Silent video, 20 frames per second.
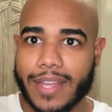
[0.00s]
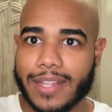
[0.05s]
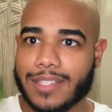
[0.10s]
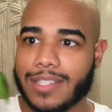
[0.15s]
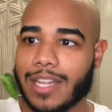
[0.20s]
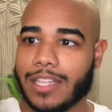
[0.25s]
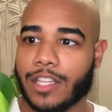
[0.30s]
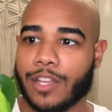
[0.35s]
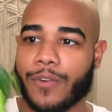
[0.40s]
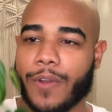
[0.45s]
It's
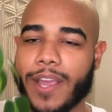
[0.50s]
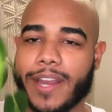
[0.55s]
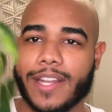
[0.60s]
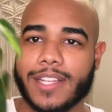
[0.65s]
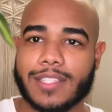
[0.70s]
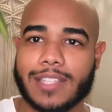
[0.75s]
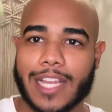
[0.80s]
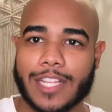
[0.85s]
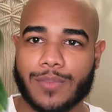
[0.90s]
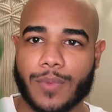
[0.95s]
not the
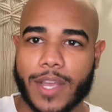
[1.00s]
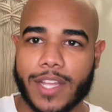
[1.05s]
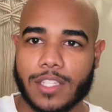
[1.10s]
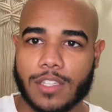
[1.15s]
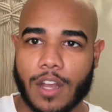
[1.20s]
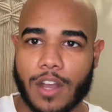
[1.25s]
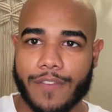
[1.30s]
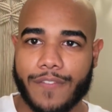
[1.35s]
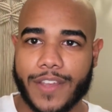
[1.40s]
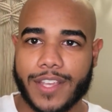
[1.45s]
greatest. That's why it's
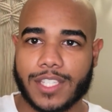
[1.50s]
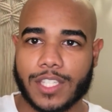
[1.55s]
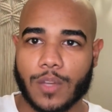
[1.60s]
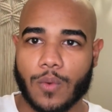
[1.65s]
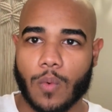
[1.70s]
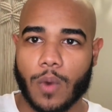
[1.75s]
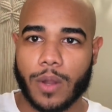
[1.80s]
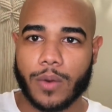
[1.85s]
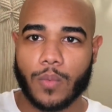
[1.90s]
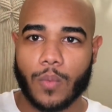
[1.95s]
all
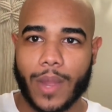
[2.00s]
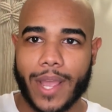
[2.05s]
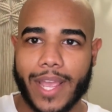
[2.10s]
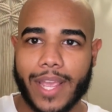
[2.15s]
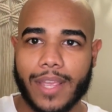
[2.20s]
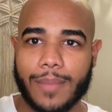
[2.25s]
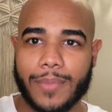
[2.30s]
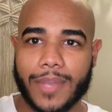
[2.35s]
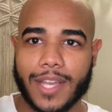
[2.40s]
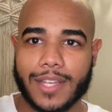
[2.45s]
facing one
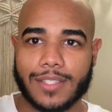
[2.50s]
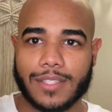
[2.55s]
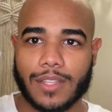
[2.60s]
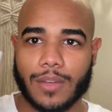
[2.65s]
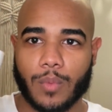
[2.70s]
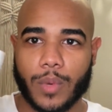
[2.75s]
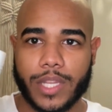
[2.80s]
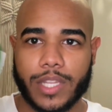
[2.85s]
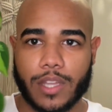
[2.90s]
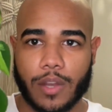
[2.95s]
way, because the
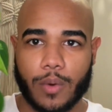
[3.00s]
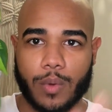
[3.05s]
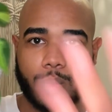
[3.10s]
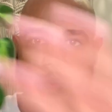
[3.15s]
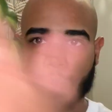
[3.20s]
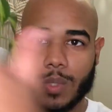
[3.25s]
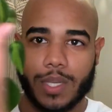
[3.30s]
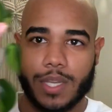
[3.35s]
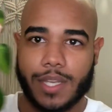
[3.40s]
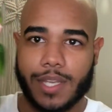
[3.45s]
window,
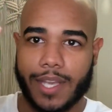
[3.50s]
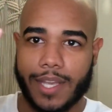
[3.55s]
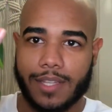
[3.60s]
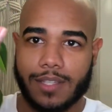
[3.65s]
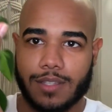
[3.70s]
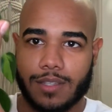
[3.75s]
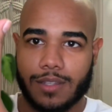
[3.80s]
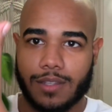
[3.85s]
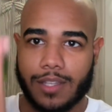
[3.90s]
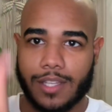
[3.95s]
it
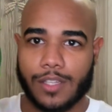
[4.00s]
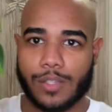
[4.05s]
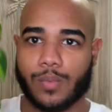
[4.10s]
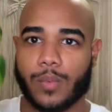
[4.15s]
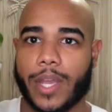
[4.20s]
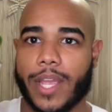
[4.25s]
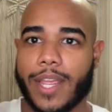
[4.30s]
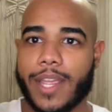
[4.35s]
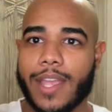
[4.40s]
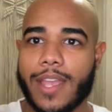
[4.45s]
hits this
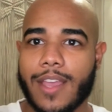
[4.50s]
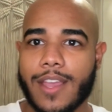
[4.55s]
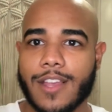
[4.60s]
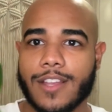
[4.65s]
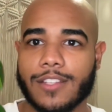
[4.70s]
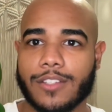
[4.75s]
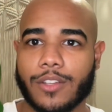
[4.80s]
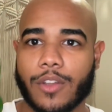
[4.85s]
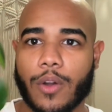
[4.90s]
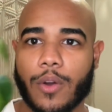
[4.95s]
way.
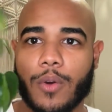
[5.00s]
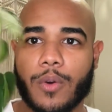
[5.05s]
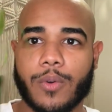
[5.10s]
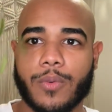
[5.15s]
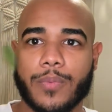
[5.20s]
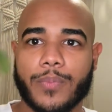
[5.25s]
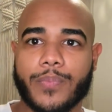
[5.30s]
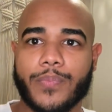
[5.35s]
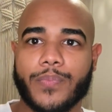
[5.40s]
So